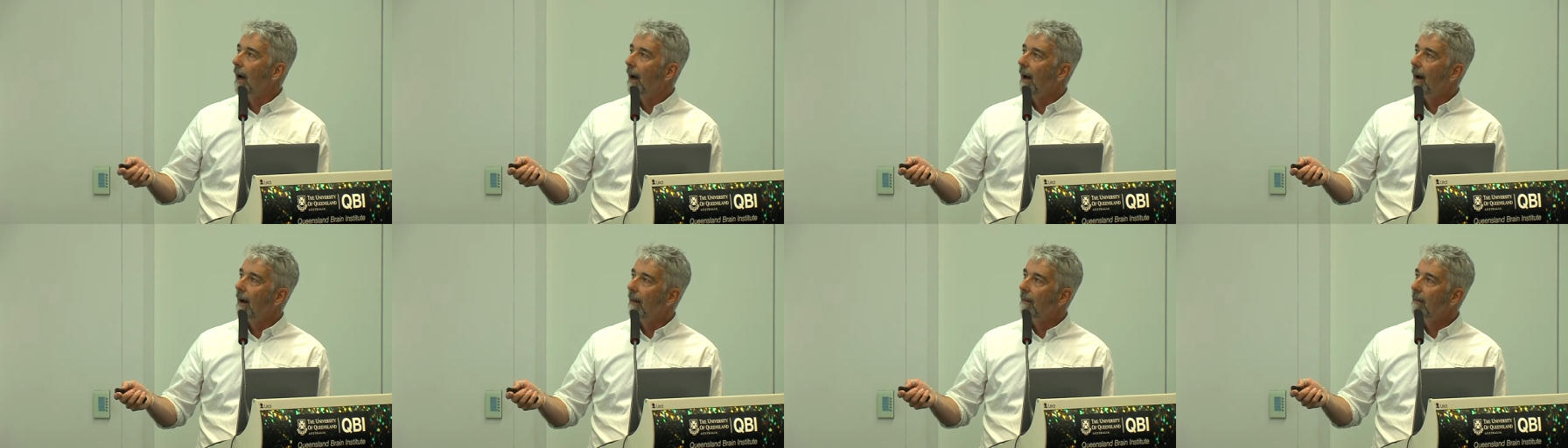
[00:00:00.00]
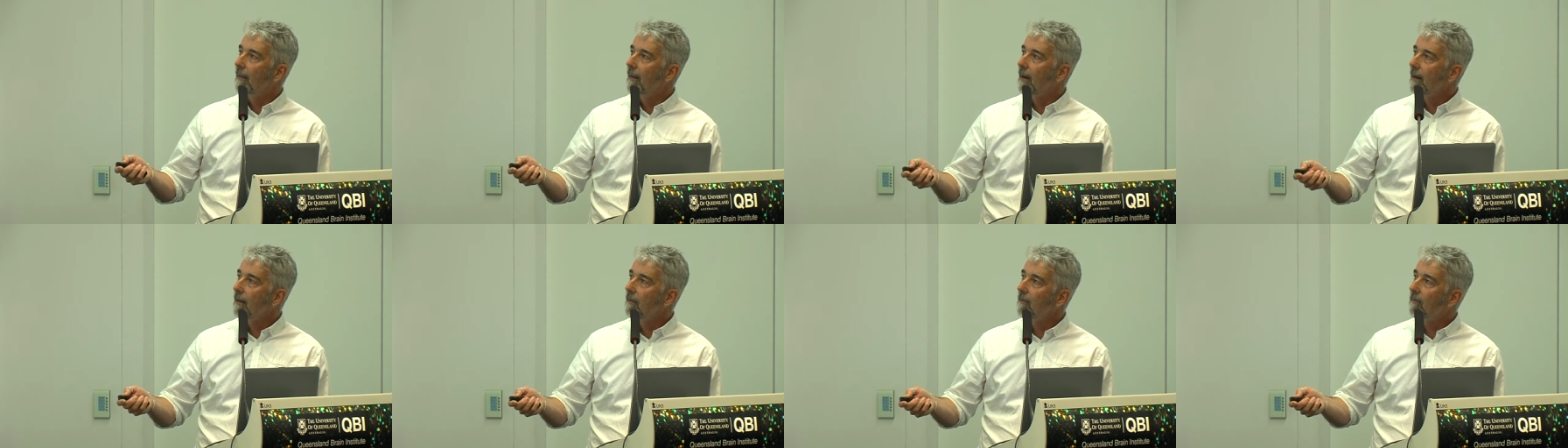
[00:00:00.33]
And
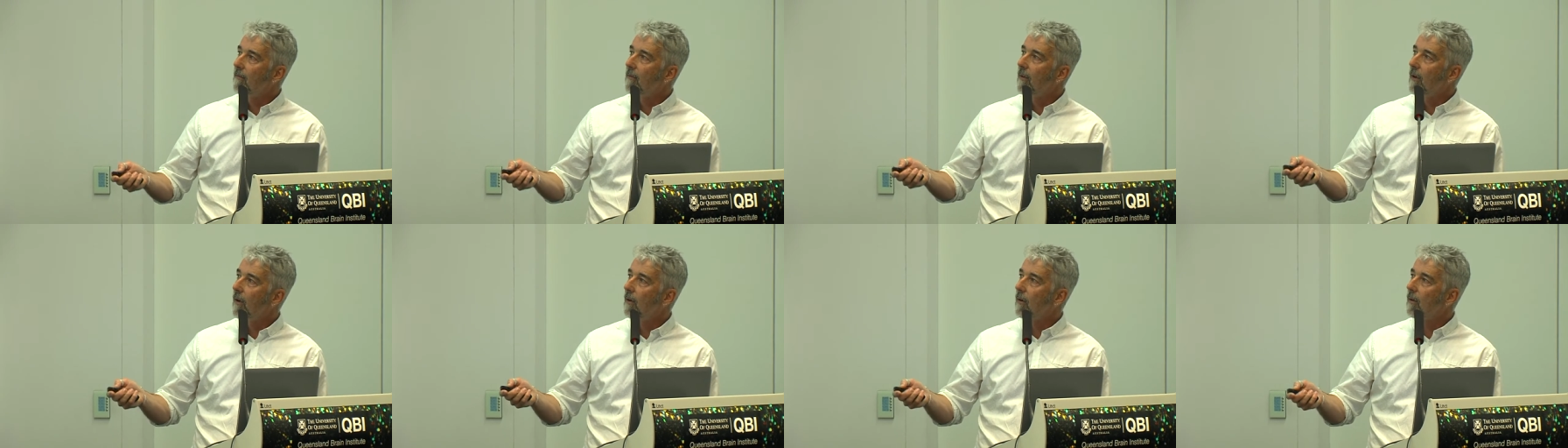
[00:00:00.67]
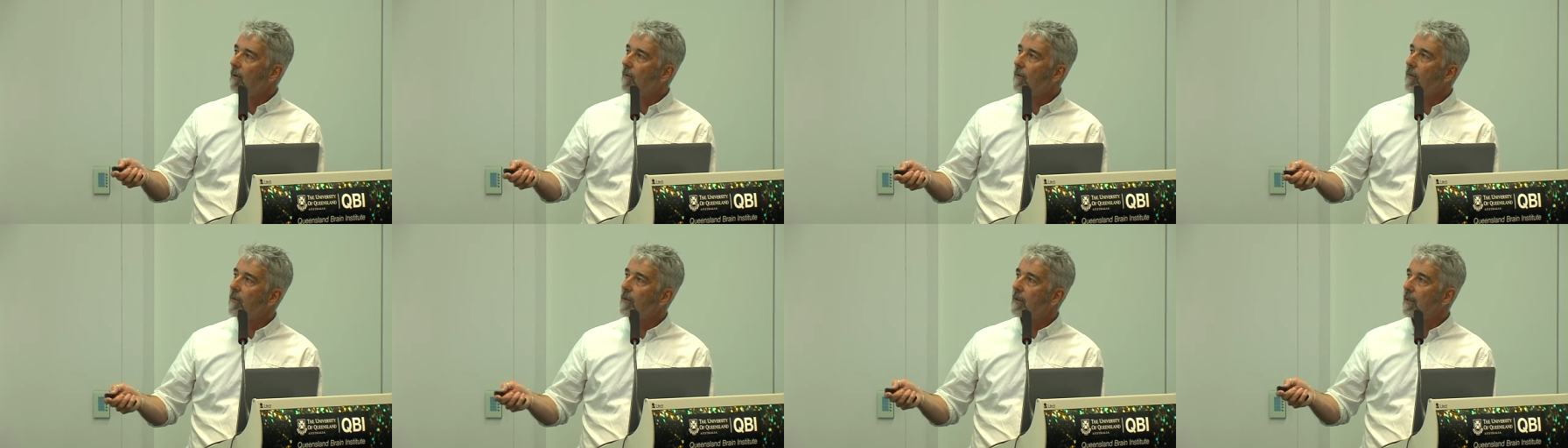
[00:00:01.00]
that
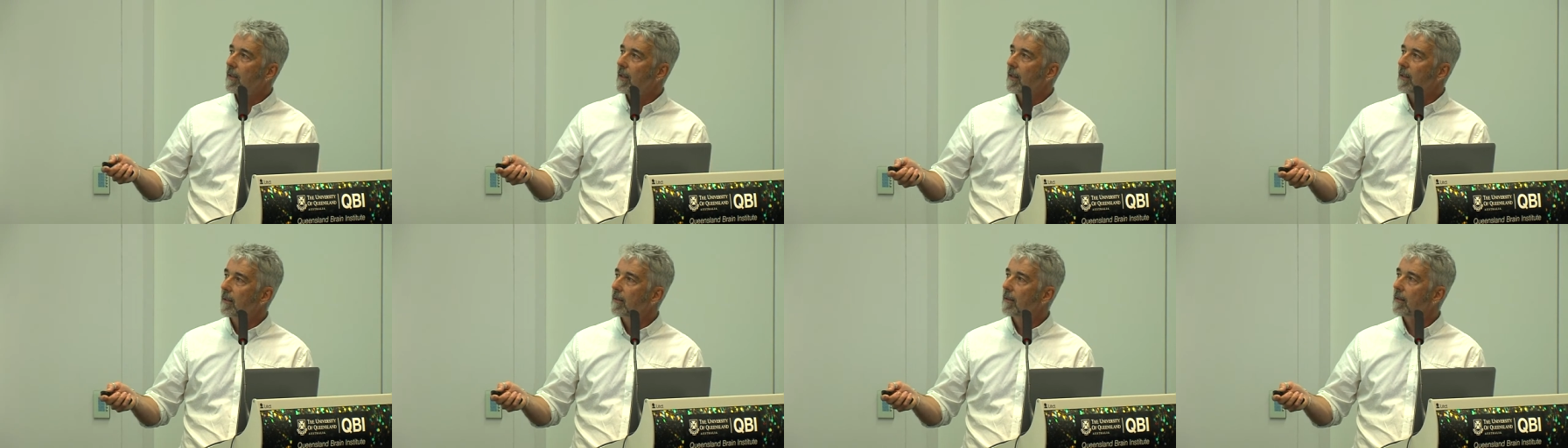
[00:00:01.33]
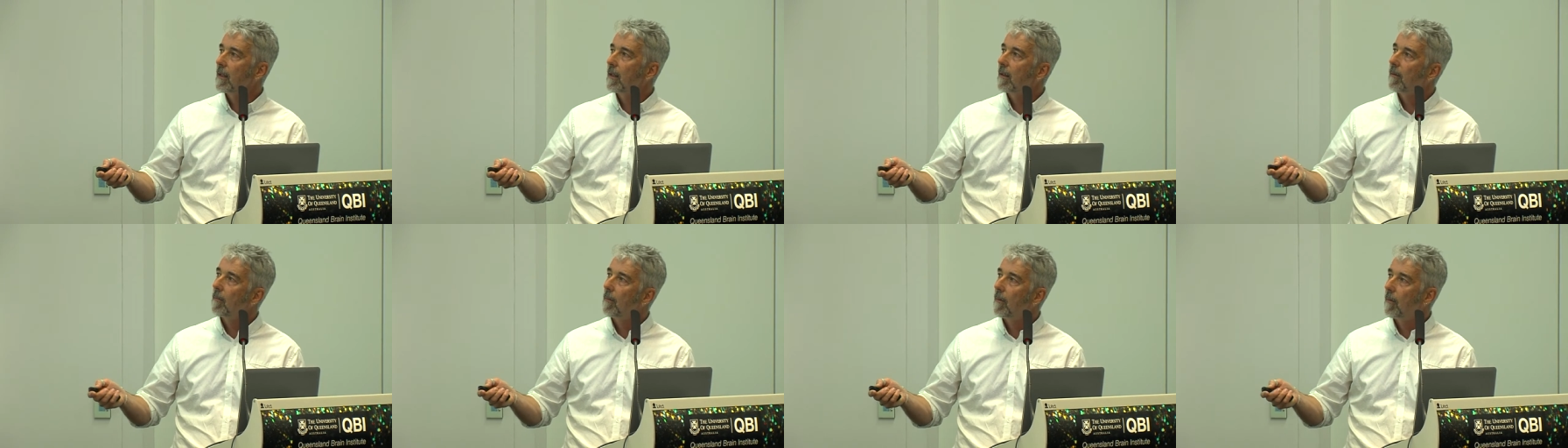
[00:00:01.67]
involves
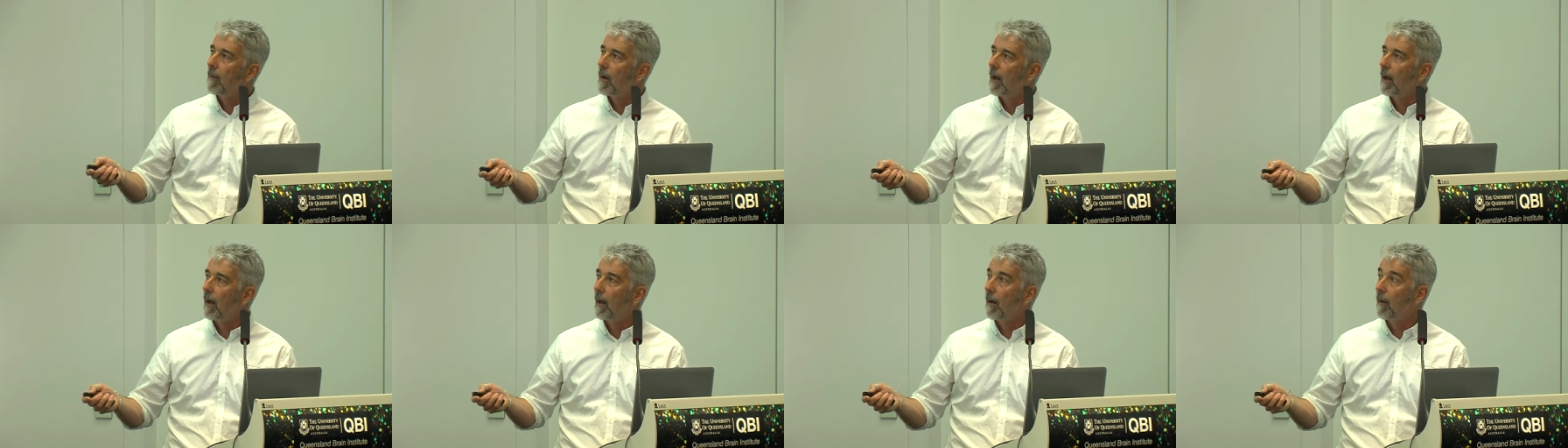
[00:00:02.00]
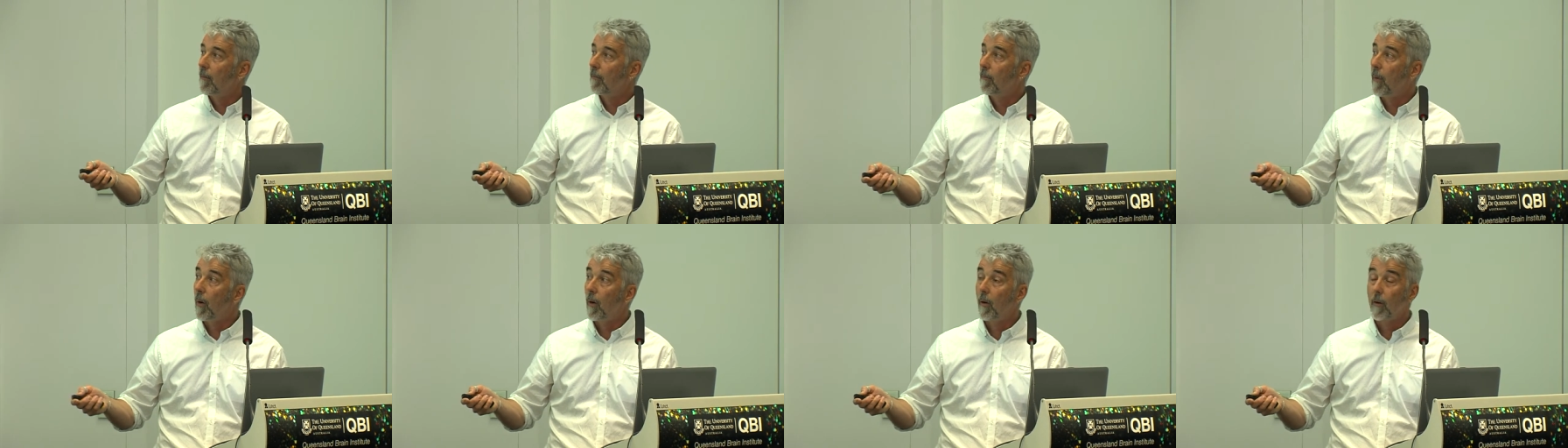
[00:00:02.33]
this um,
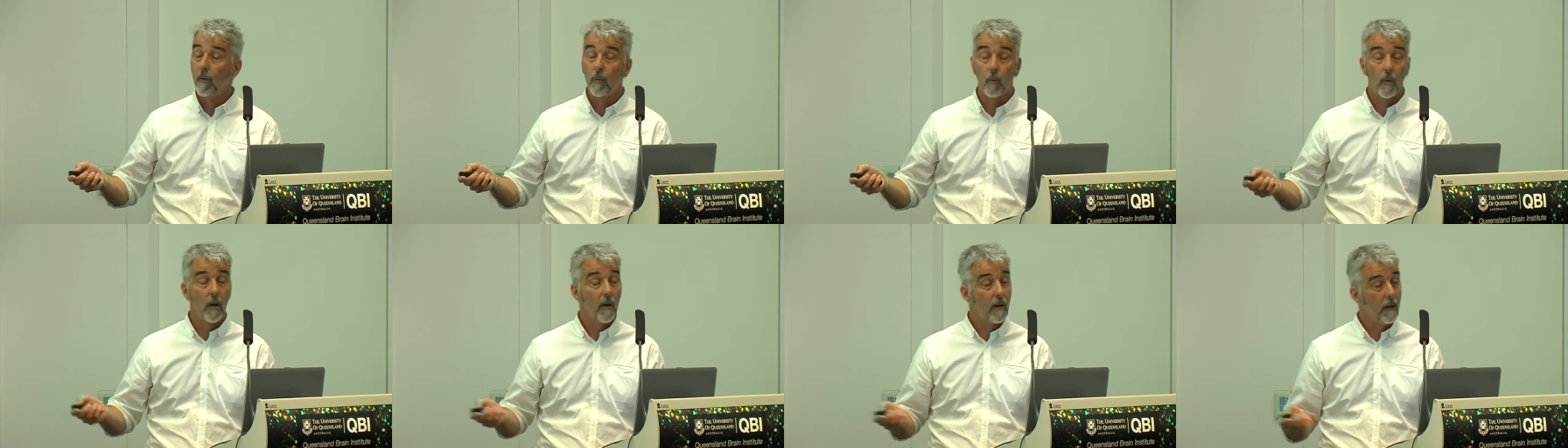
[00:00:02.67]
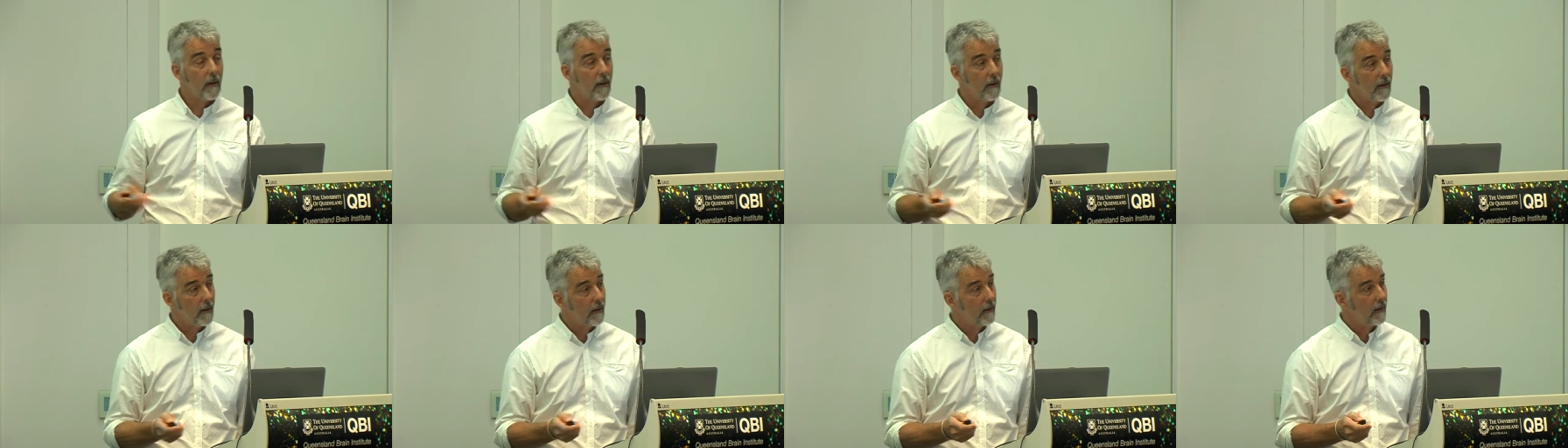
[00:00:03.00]
PON1.